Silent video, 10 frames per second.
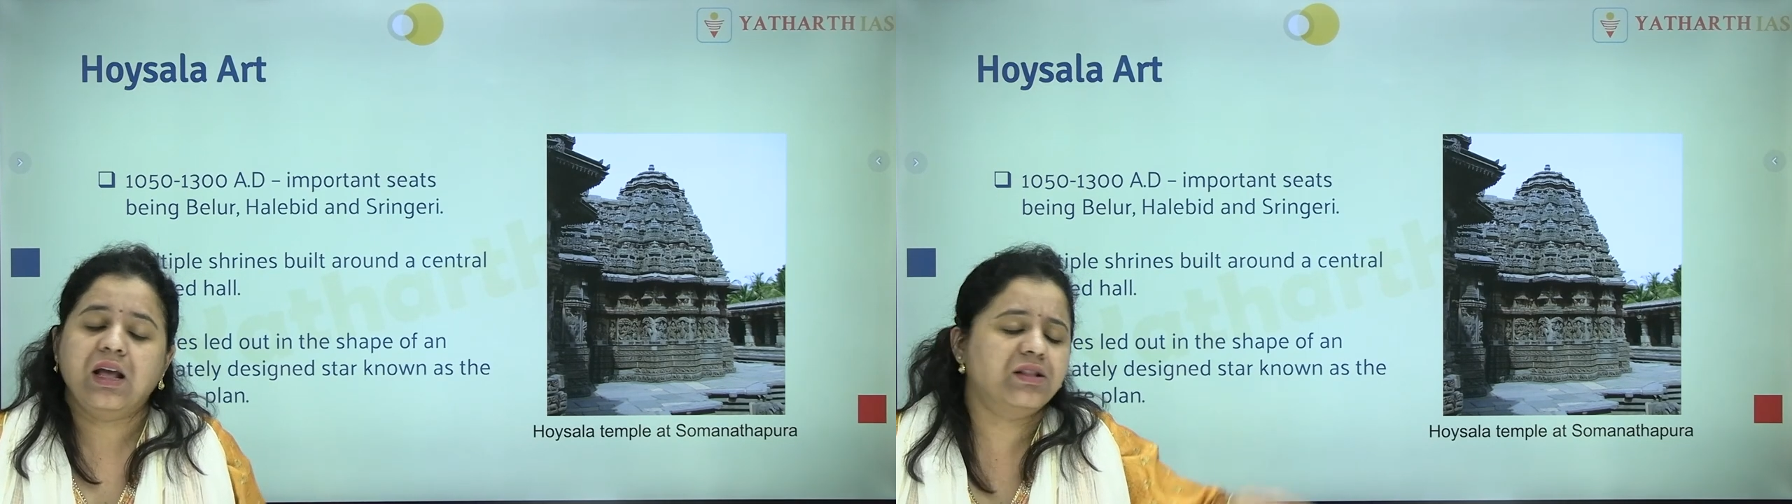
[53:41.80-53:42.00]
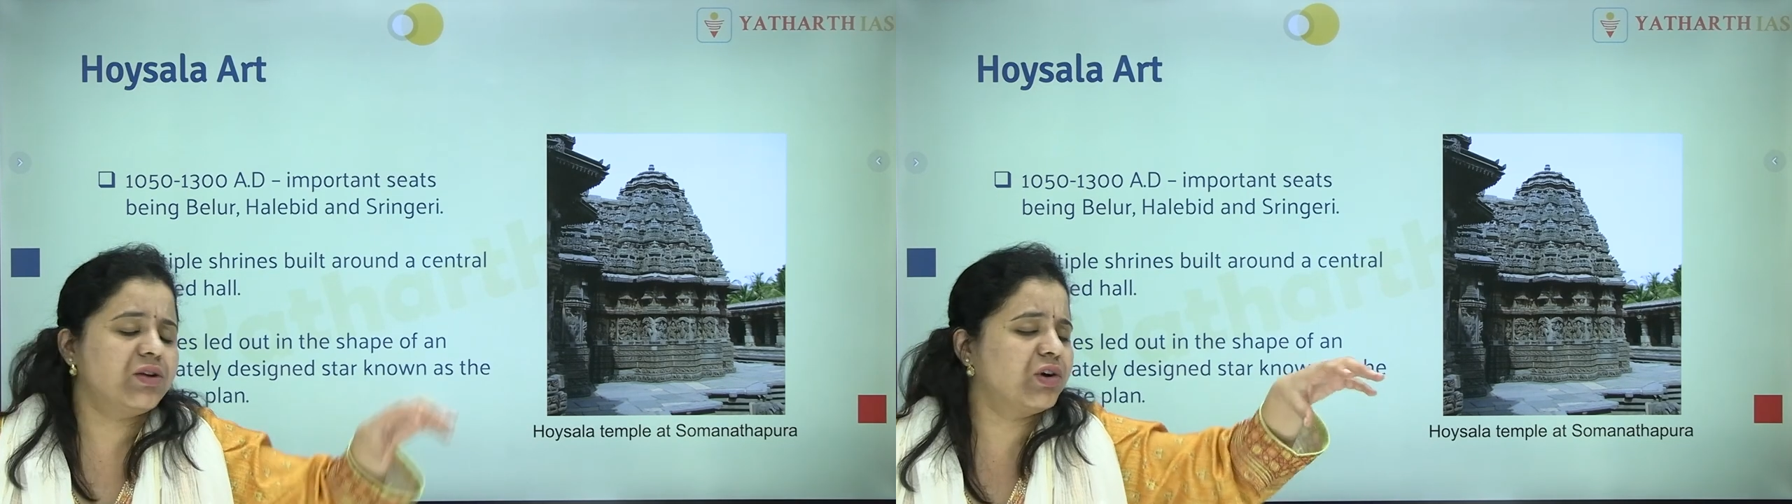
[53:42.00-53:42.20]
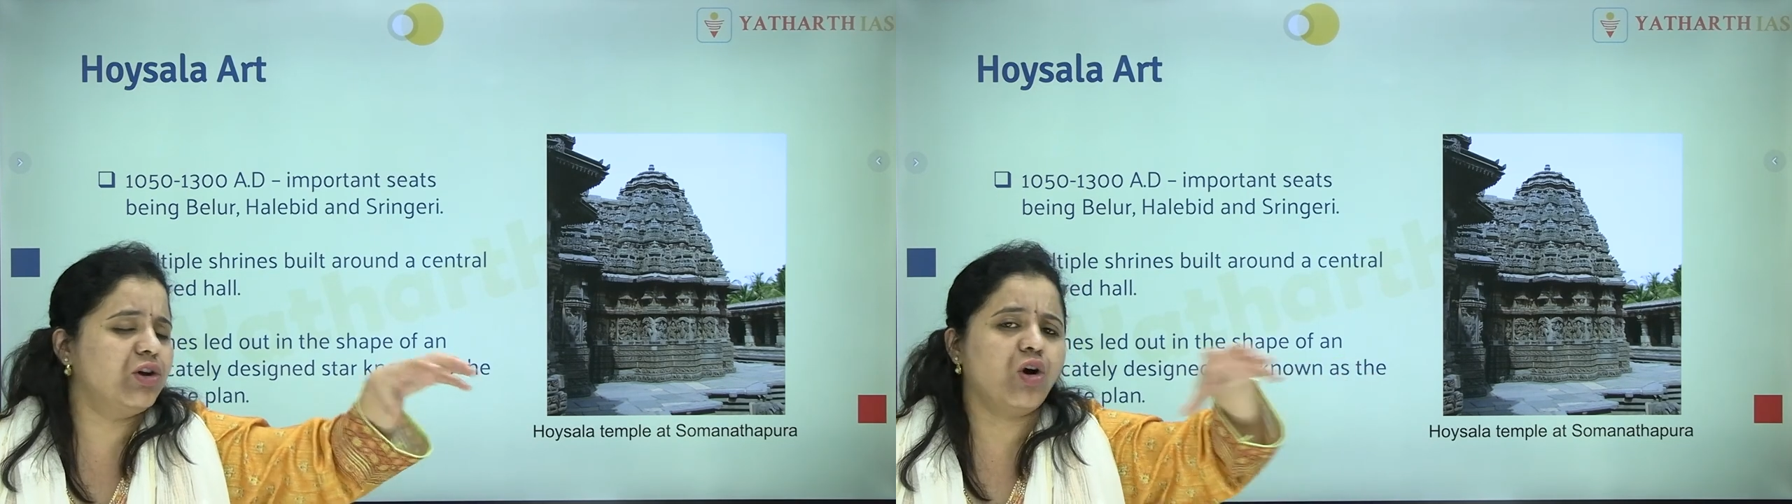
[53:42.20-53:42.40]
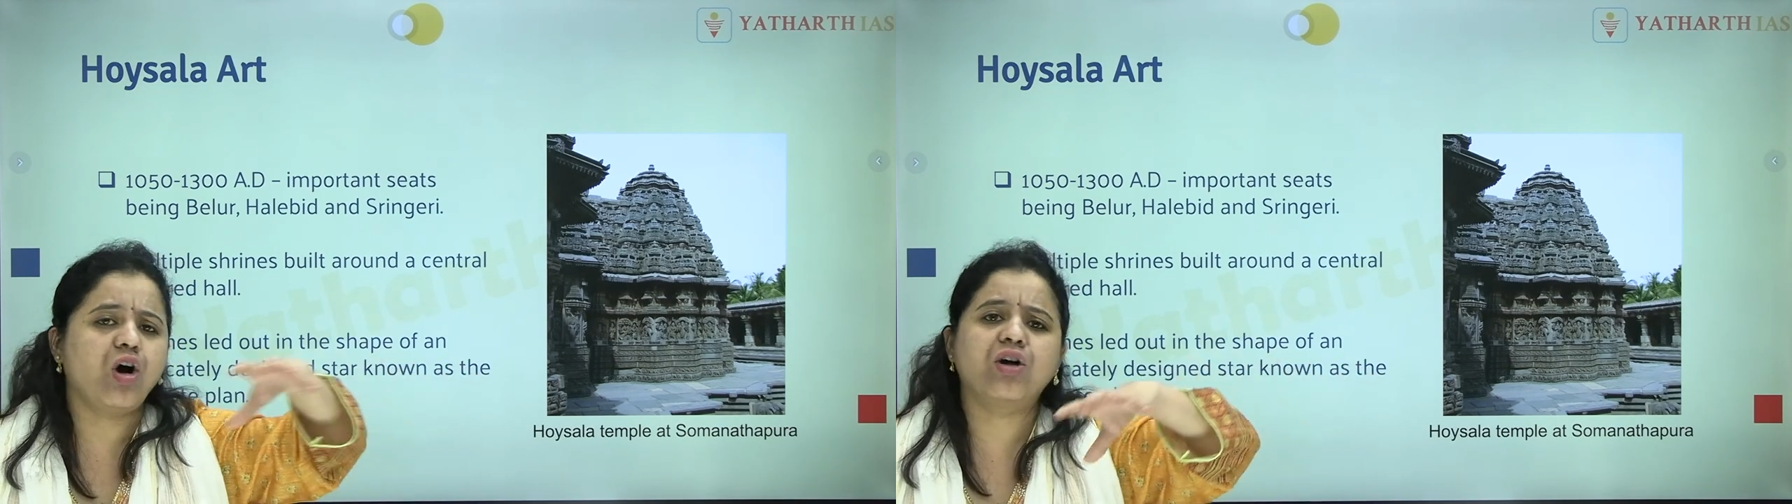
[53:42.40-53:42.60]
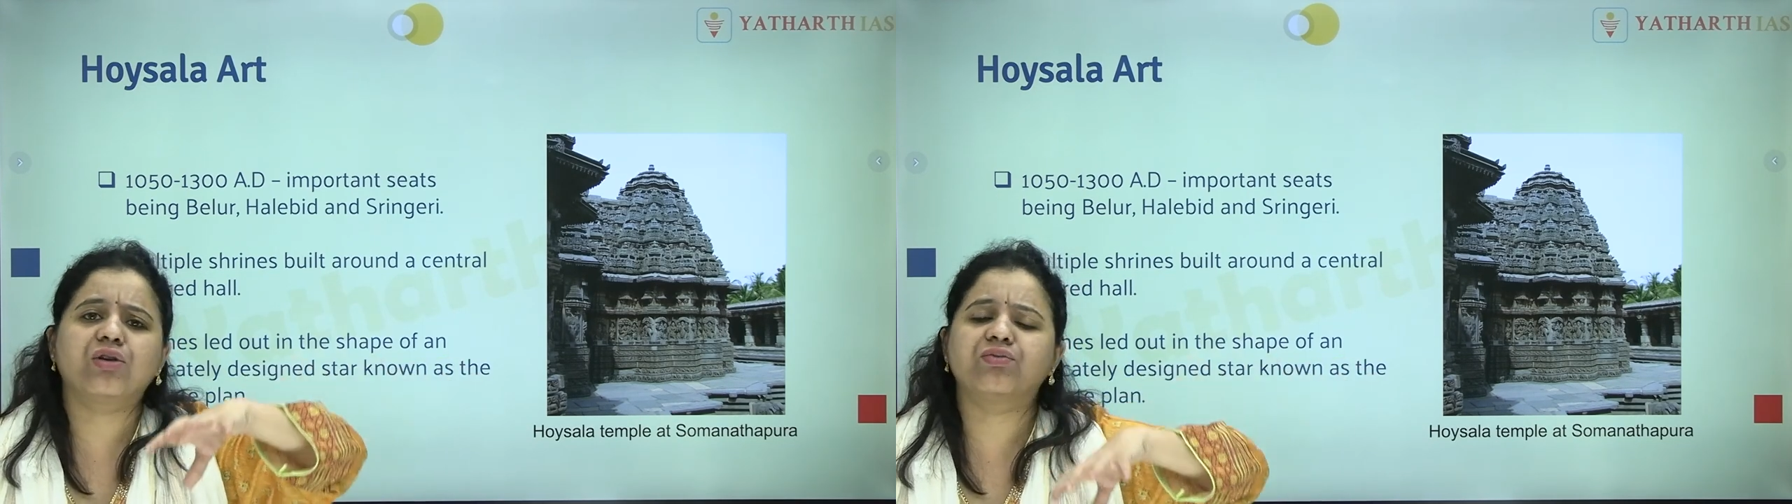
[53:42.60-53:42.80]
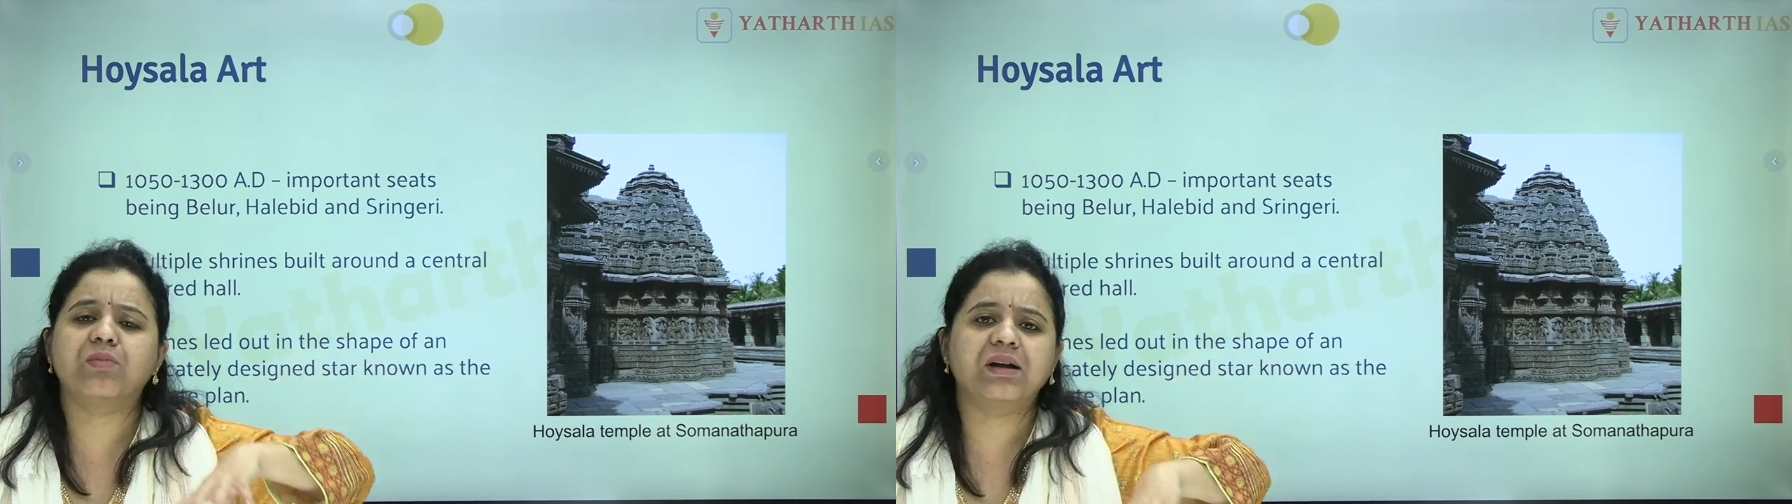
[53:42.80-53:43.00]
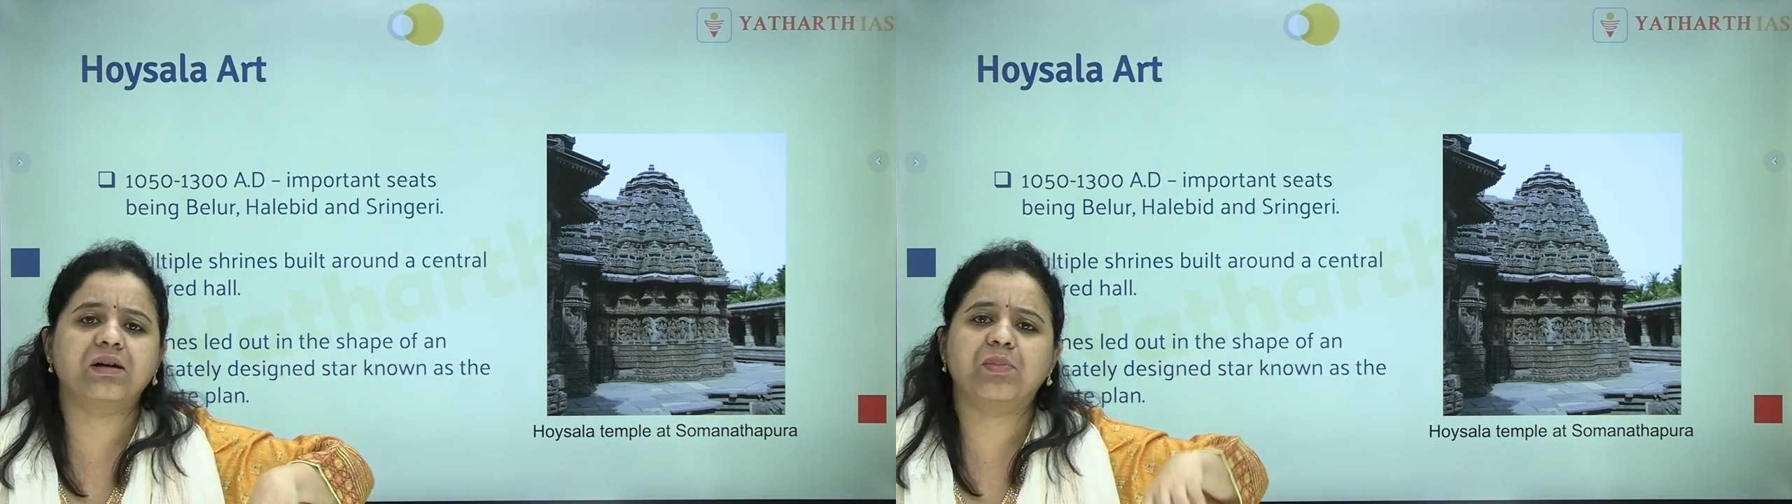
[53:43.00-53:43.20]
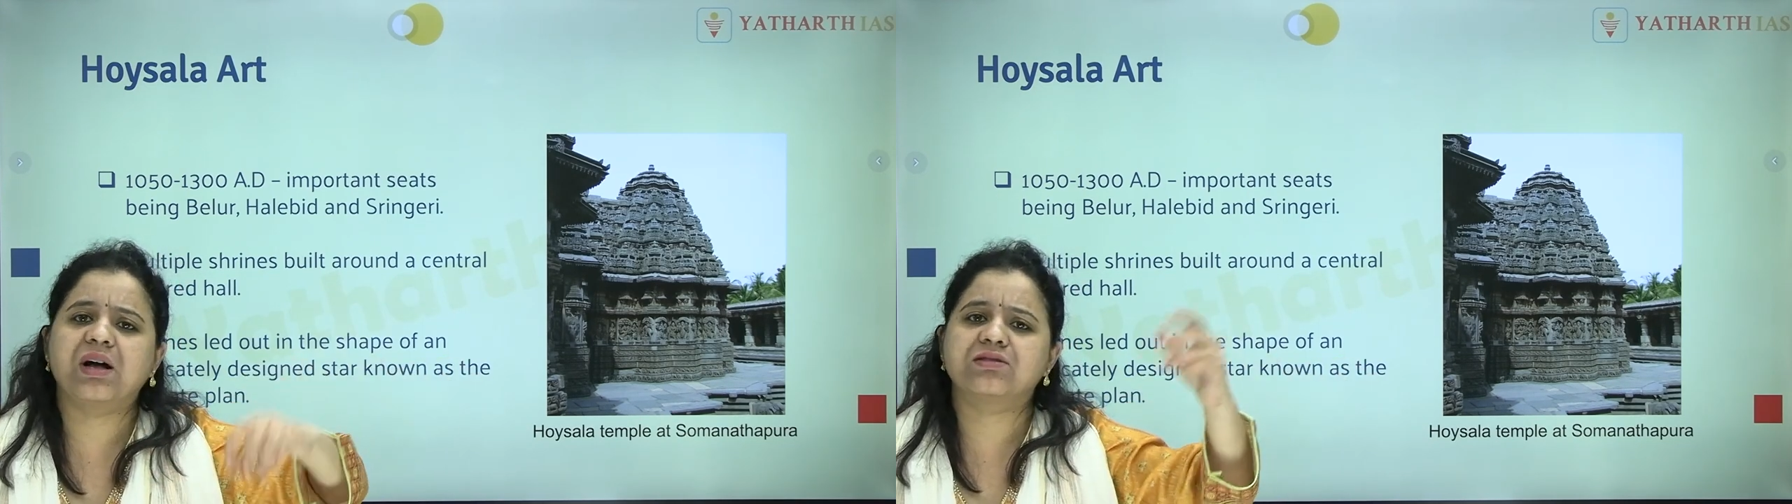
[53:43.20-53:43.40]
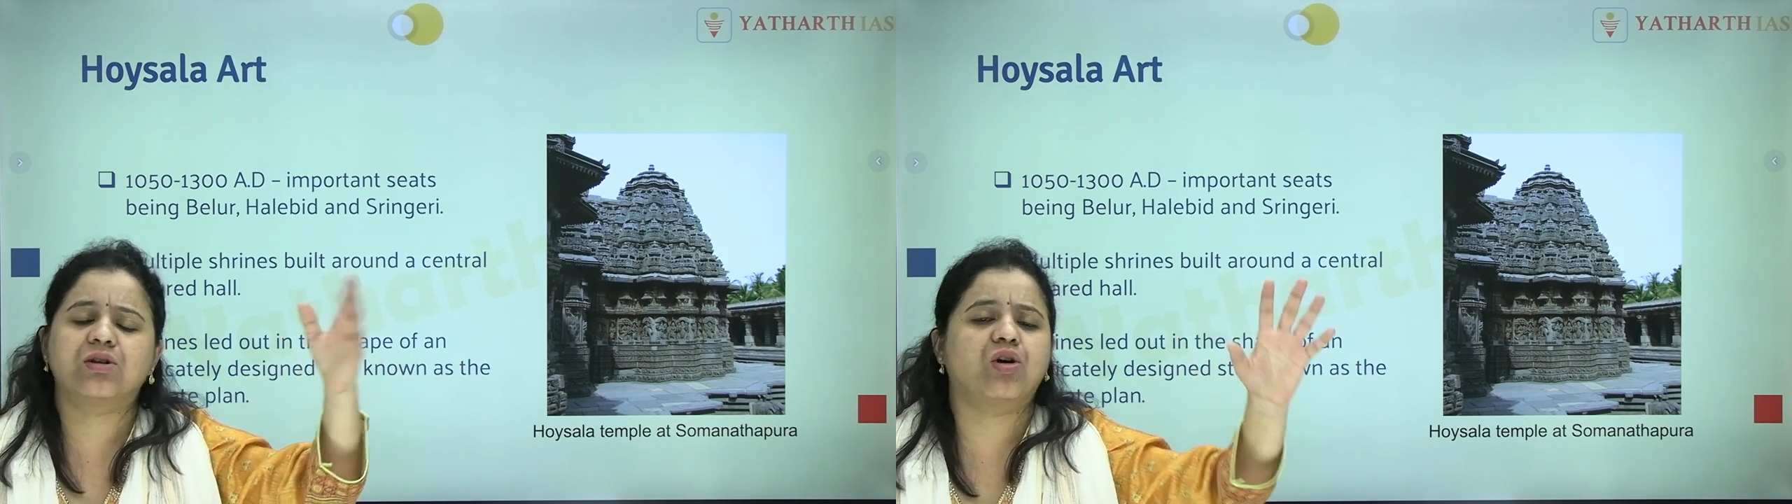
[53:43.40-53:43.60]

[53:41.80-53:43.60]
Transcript: There were a lot of mantapas,